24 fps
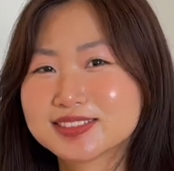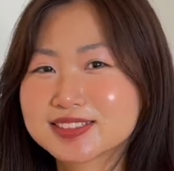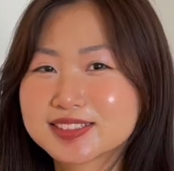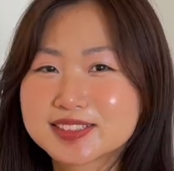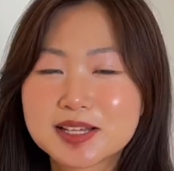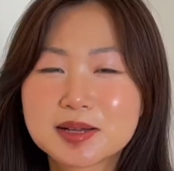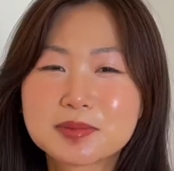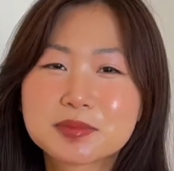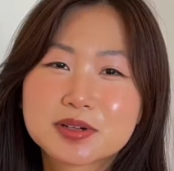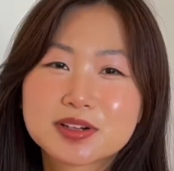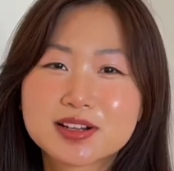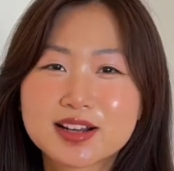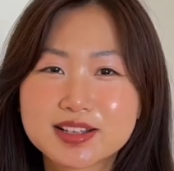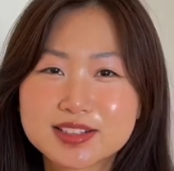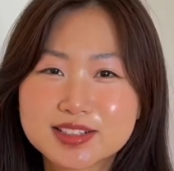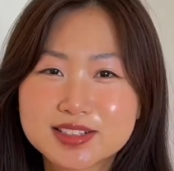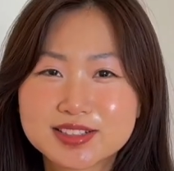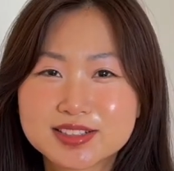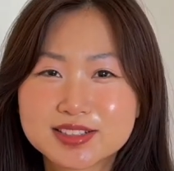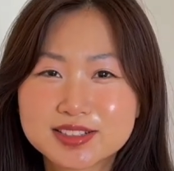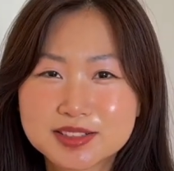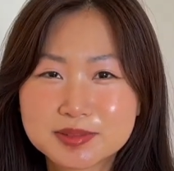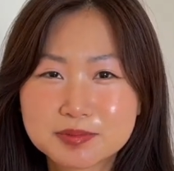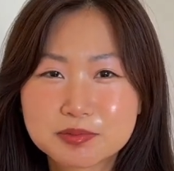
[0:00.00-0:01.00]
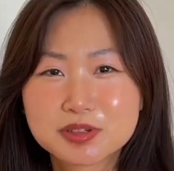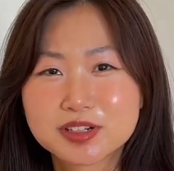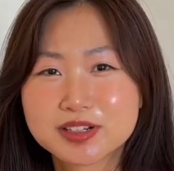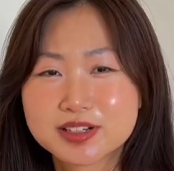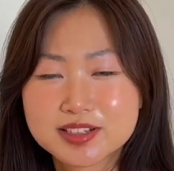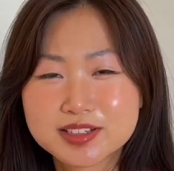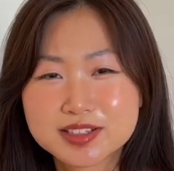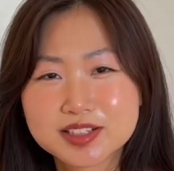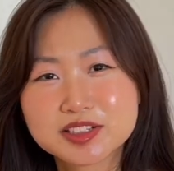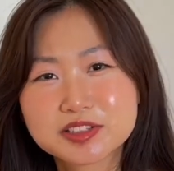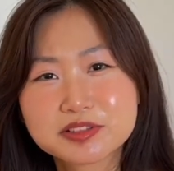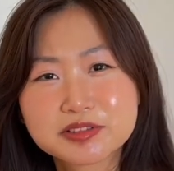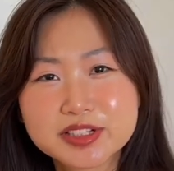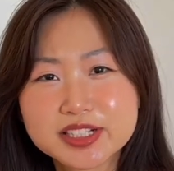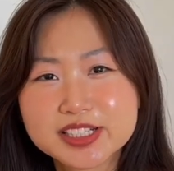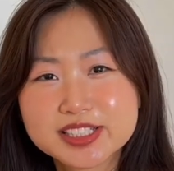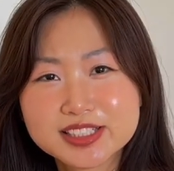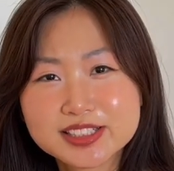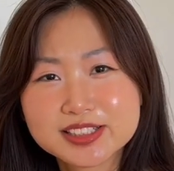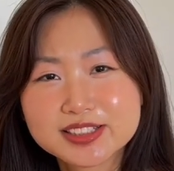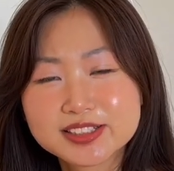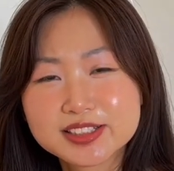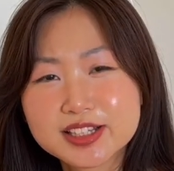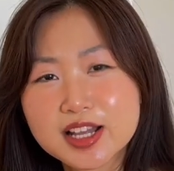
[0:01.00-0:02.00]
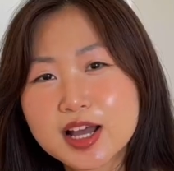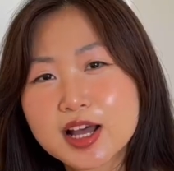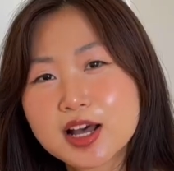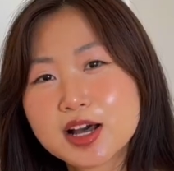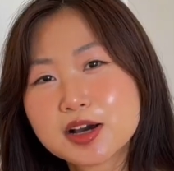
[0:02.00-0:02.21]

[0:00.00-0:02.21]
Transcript: summer I turned pretty situation